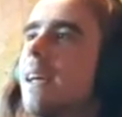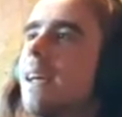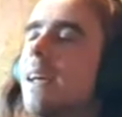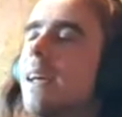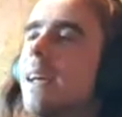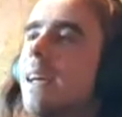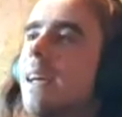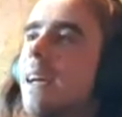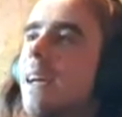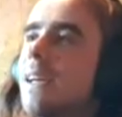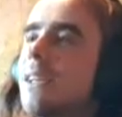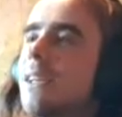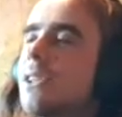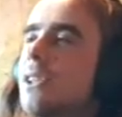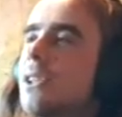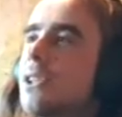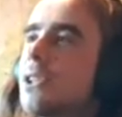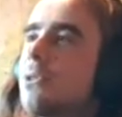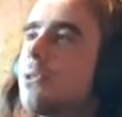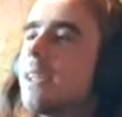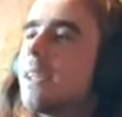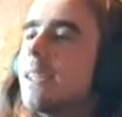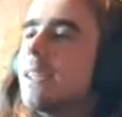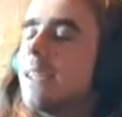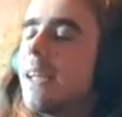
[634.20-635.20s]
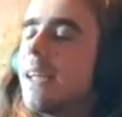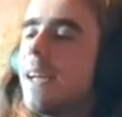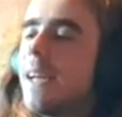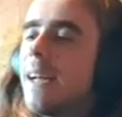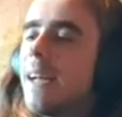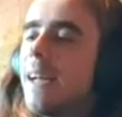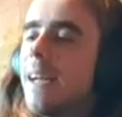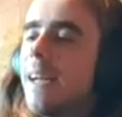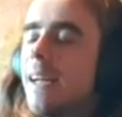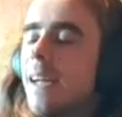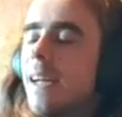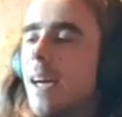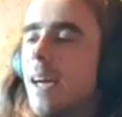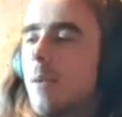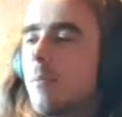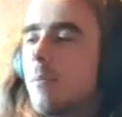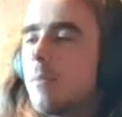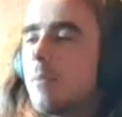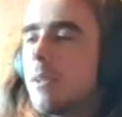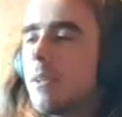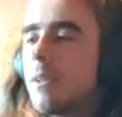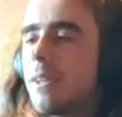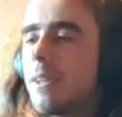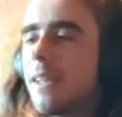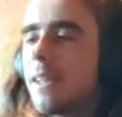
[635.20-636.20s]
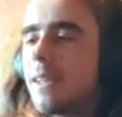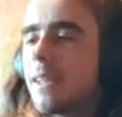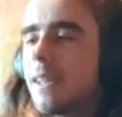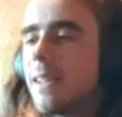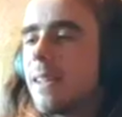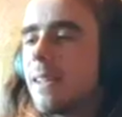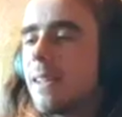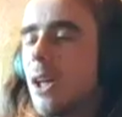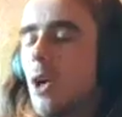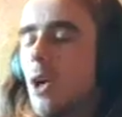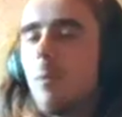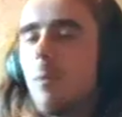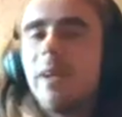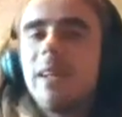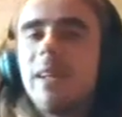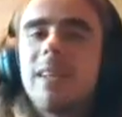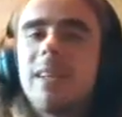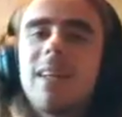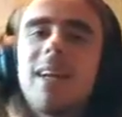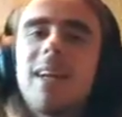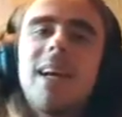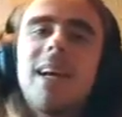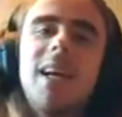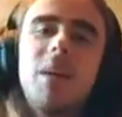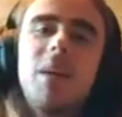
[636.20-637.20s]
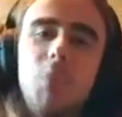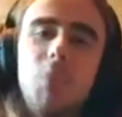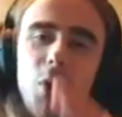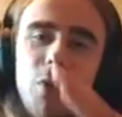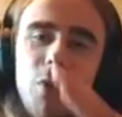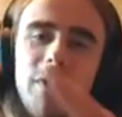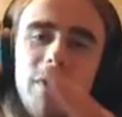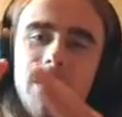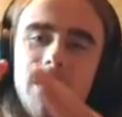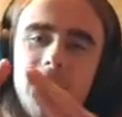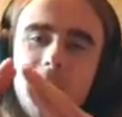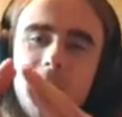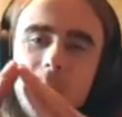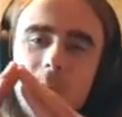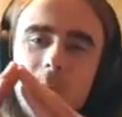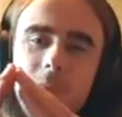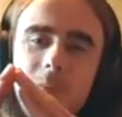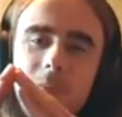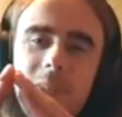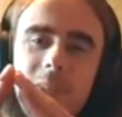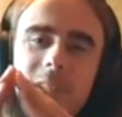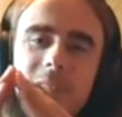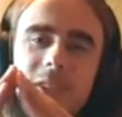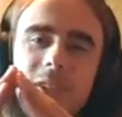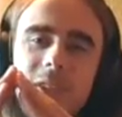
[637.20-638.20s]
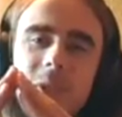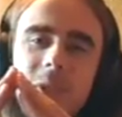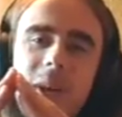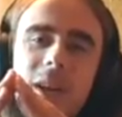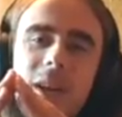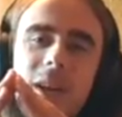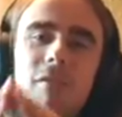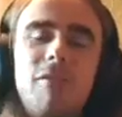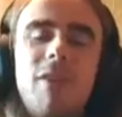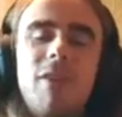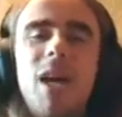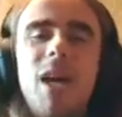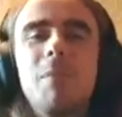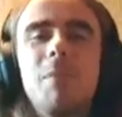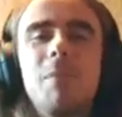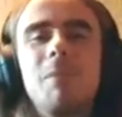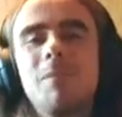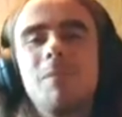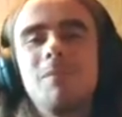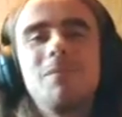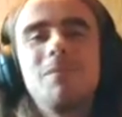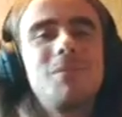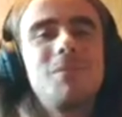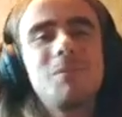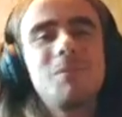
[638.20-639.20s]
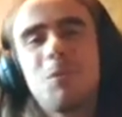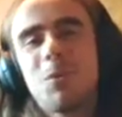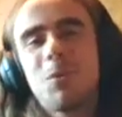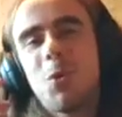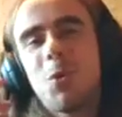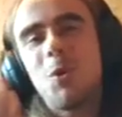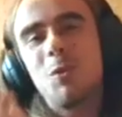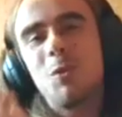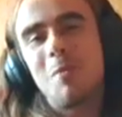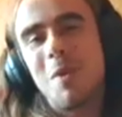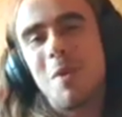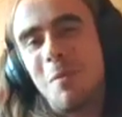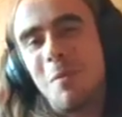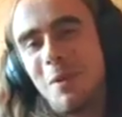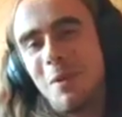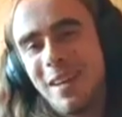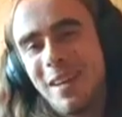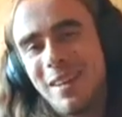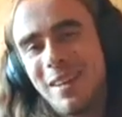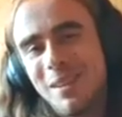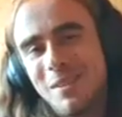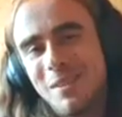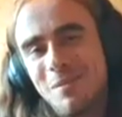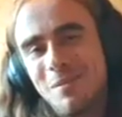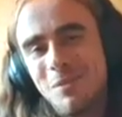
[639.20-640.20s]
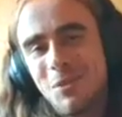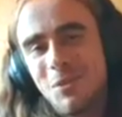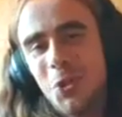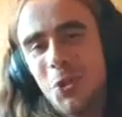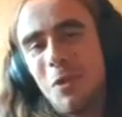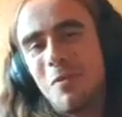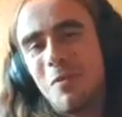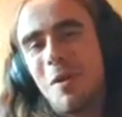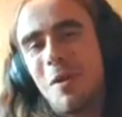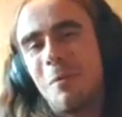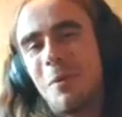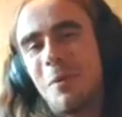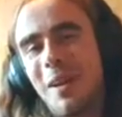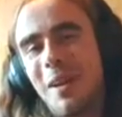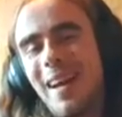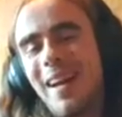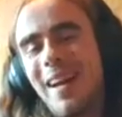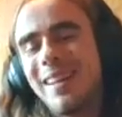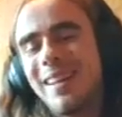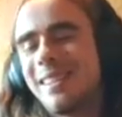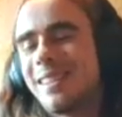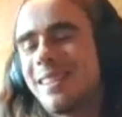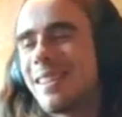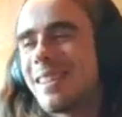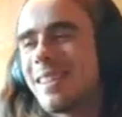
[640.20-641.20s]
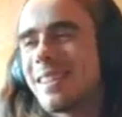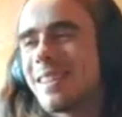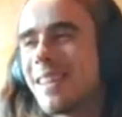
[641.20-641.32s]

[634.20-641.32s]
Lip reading: It's just really sad, to think that, I mean, hey, a perfect little lean-to A-frame, of course people are going to drive up it,